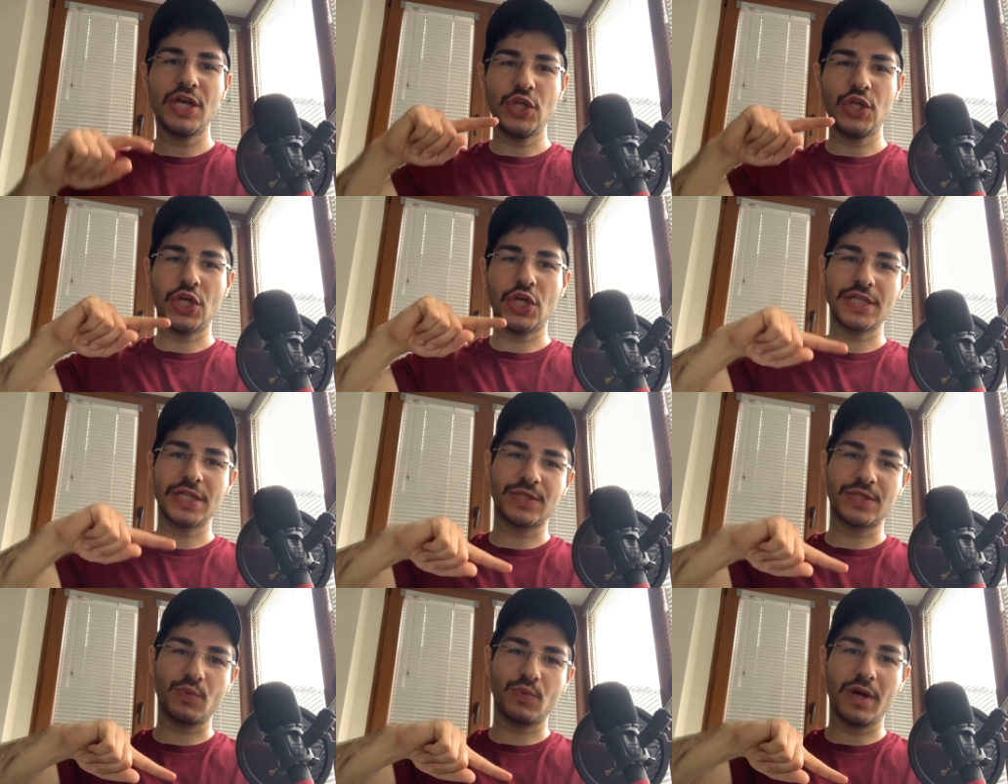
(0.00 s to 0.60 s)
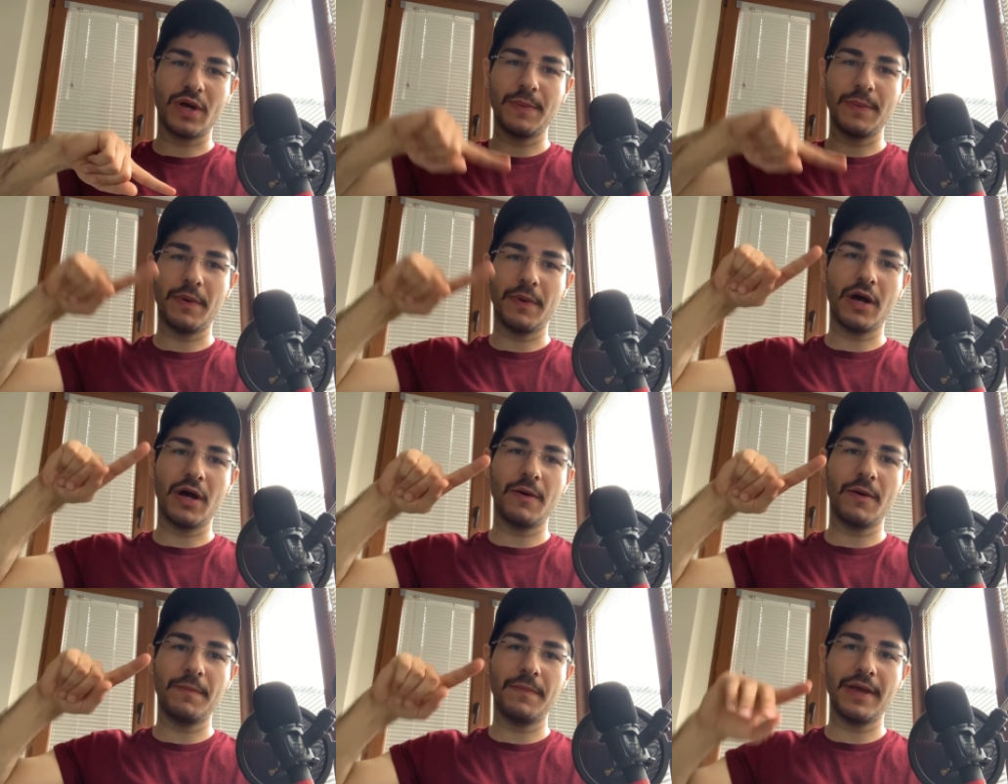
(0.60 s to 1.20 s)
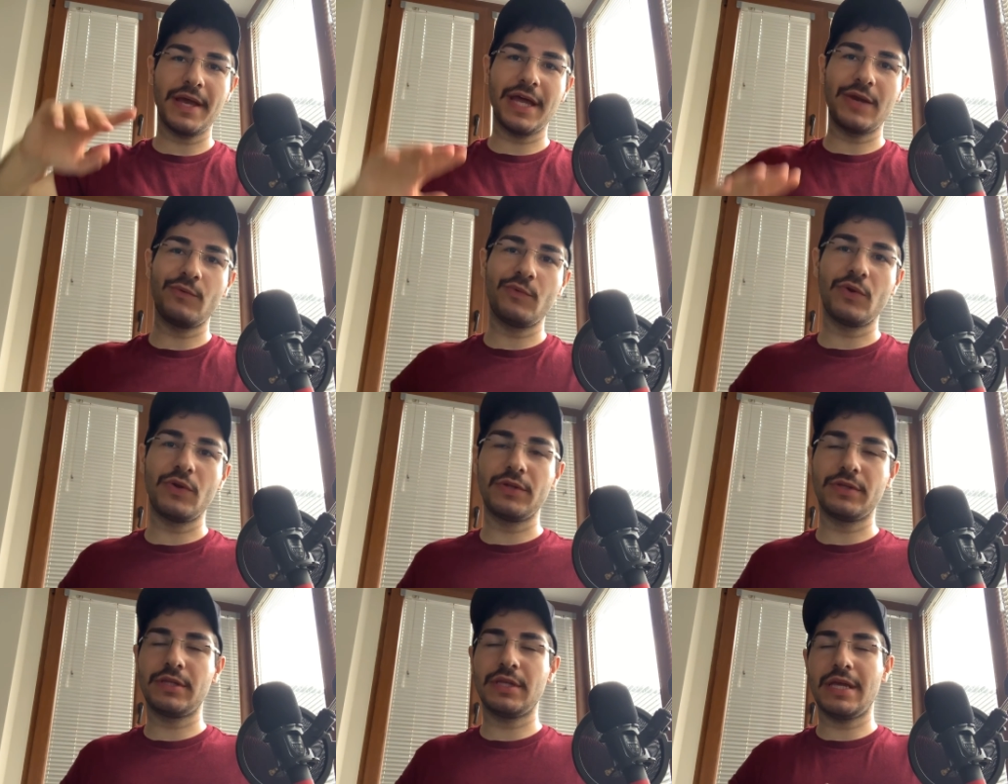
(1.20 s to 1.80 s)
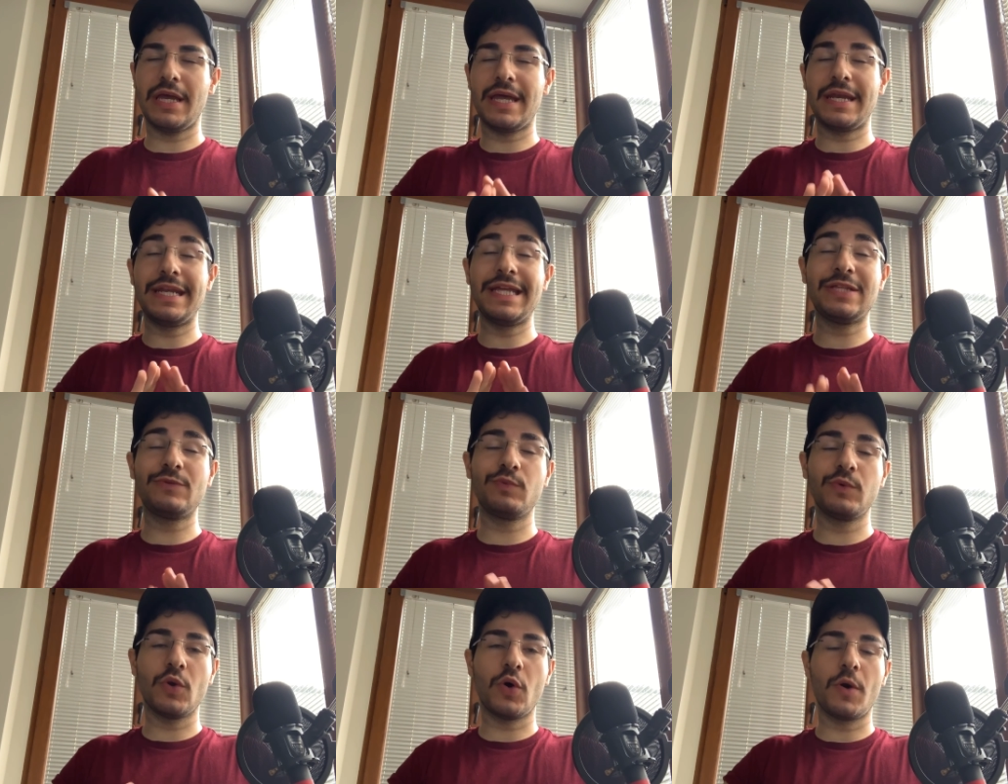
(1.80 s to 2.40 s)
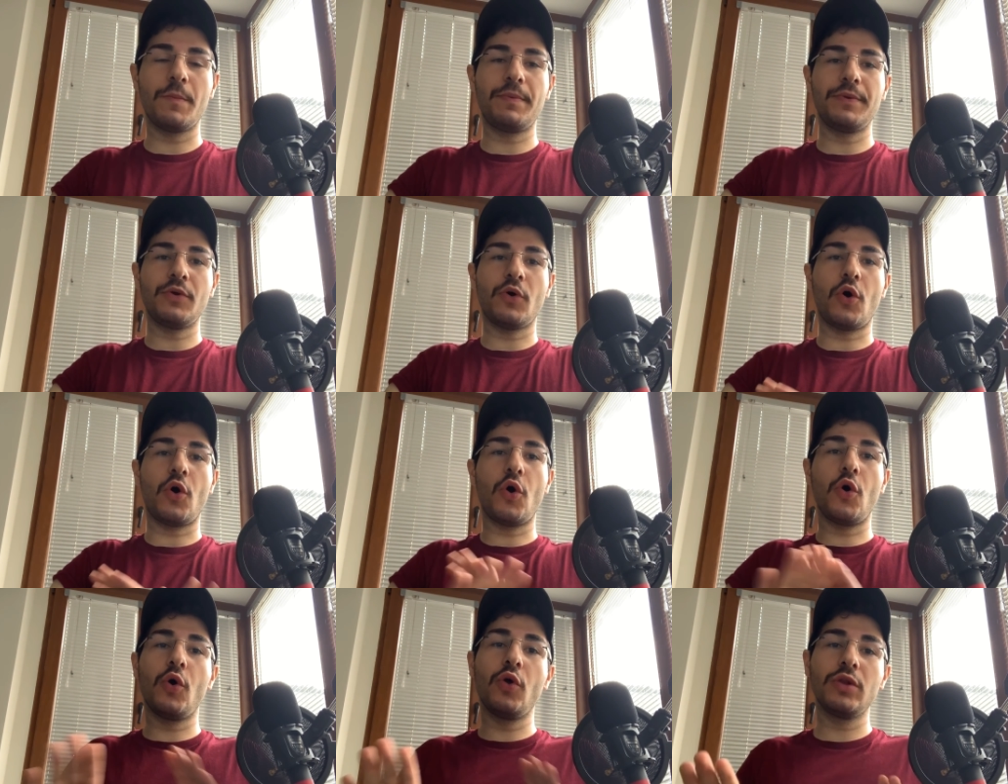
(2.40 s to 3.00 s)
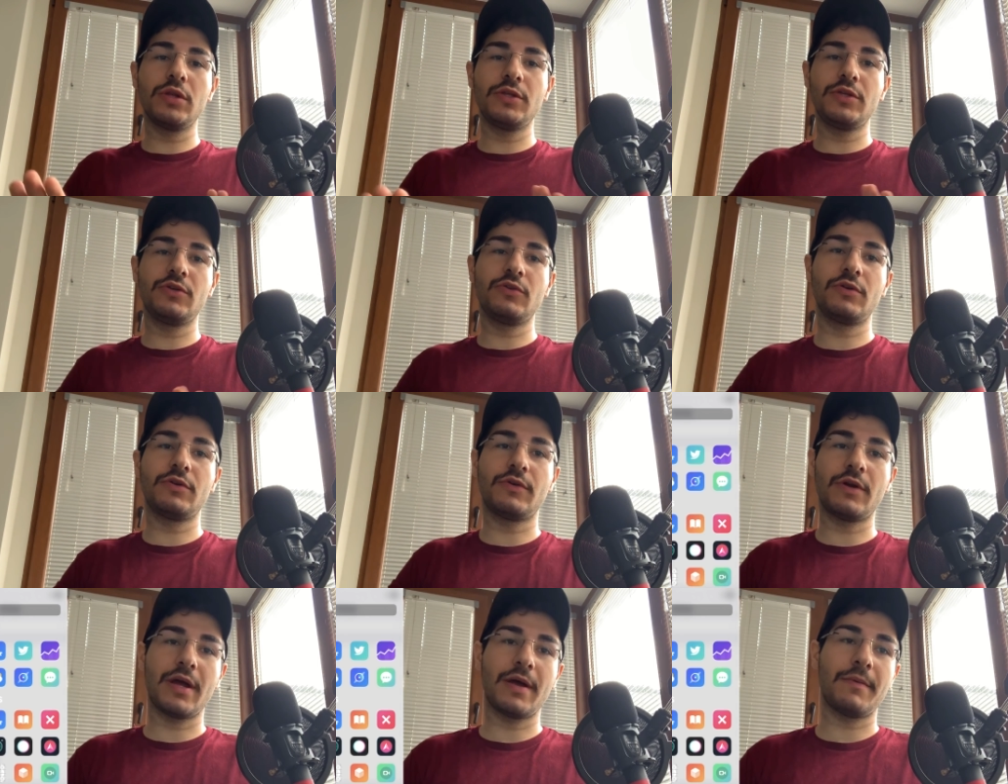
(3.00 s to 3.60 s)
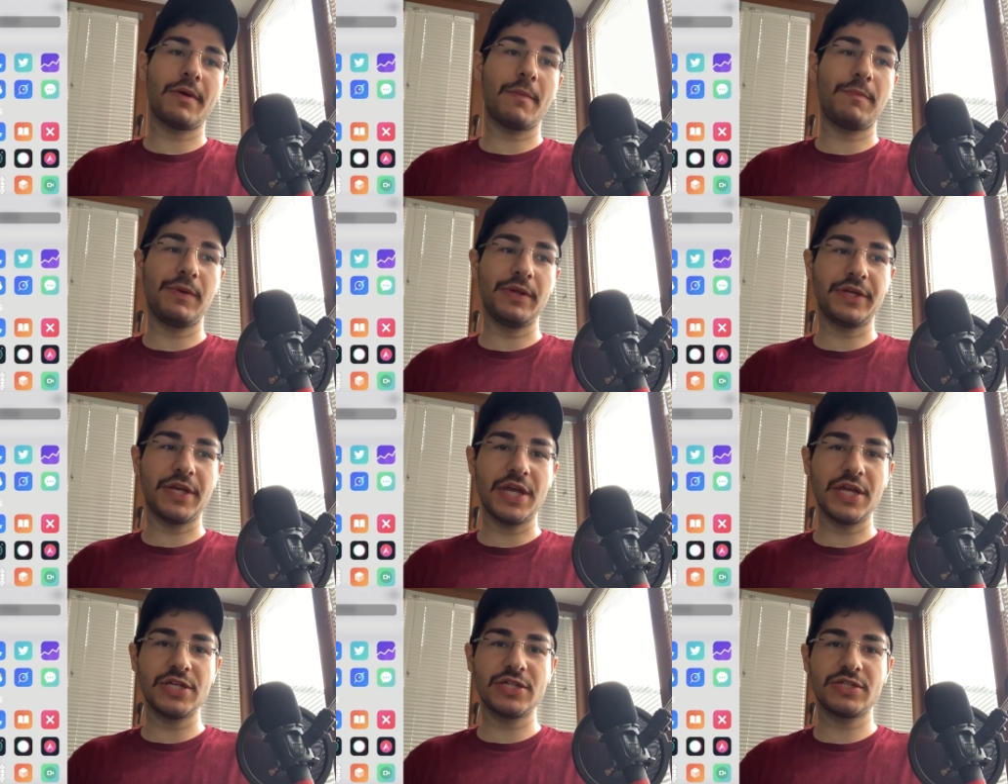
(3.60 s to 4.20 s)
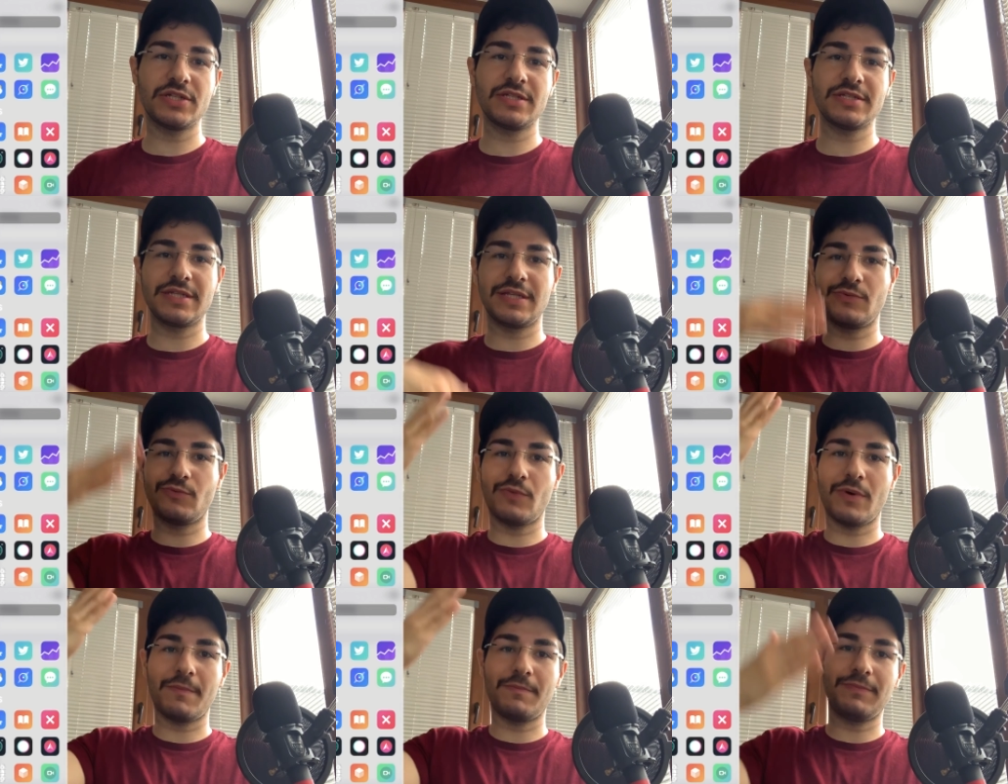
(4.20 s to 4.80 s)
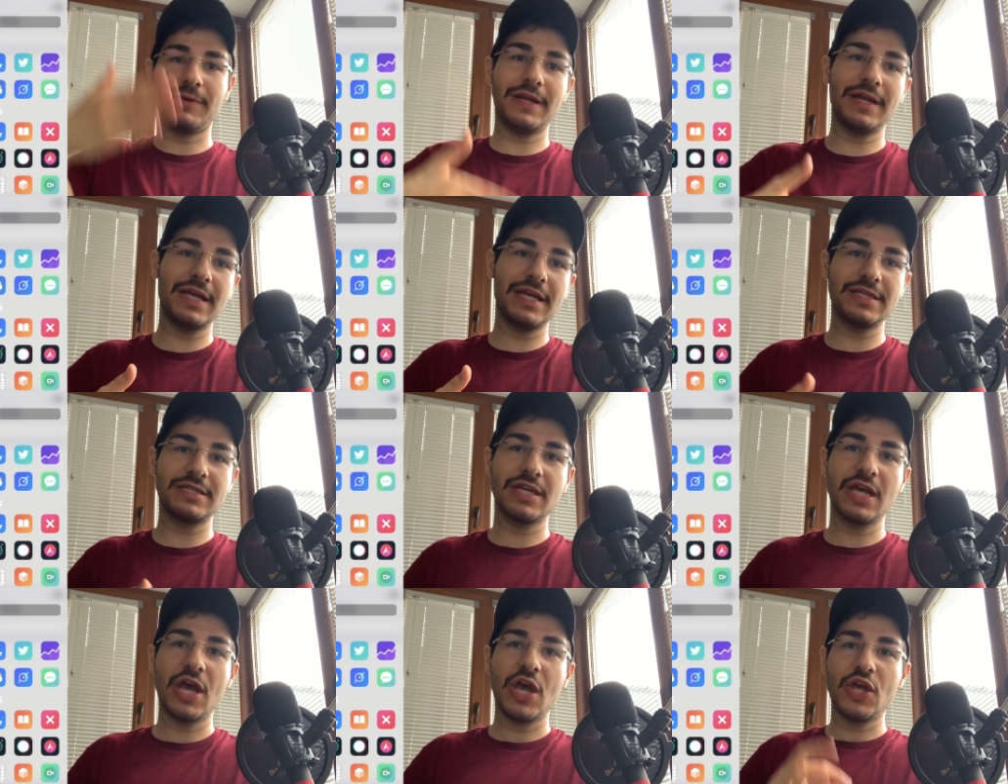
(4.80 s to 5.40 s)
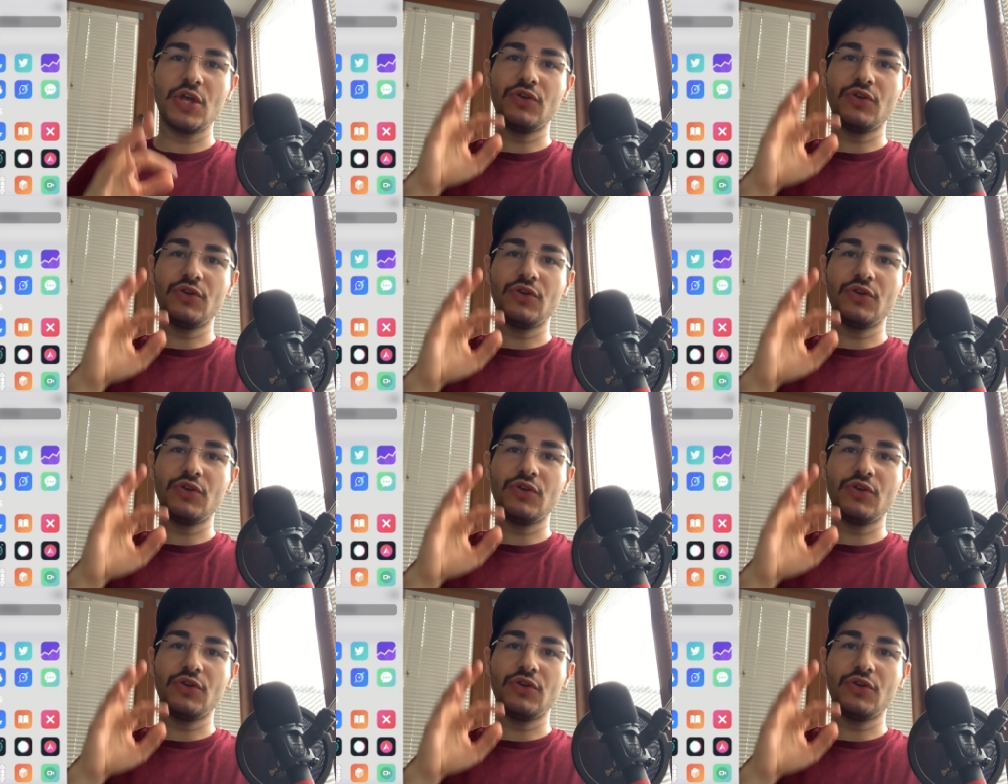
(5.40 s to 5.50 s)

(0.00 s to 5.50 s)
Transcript: You can swipe up and and it will open all your um, applications in one place.